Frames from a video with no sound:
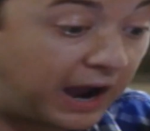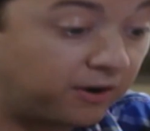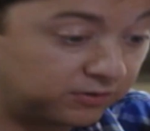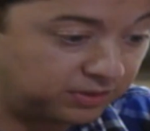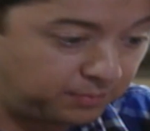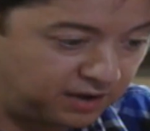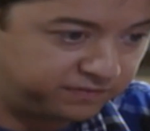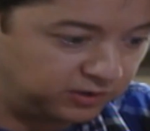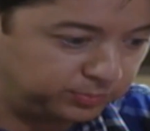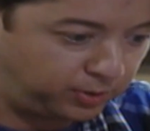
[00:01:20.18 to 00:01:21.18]
dire as the
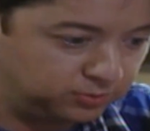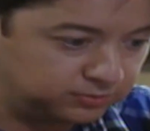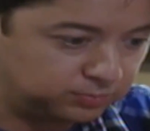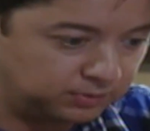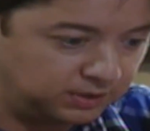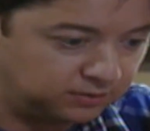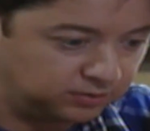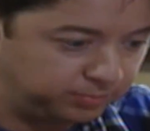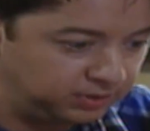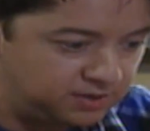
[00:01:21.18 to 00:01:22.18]
MyFace posts would lead
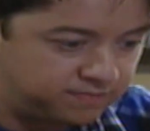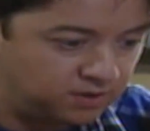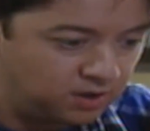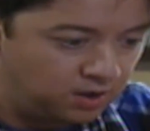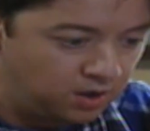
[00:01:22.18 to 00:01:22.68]
us to believe.